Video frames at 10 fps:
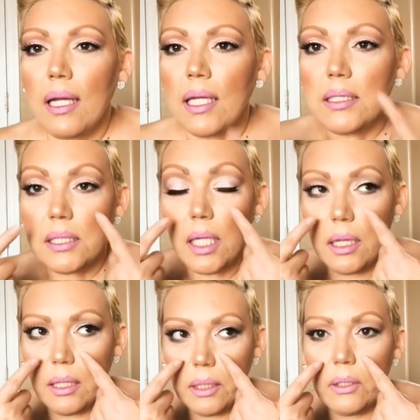Because
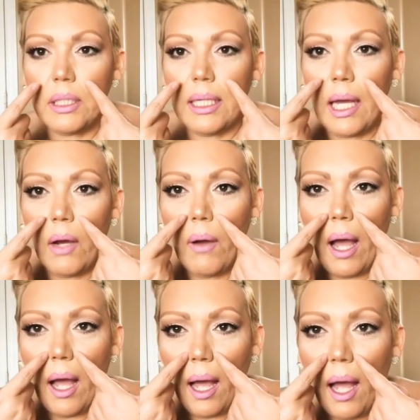literally
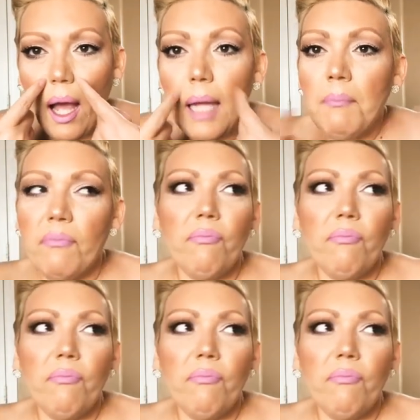how I'm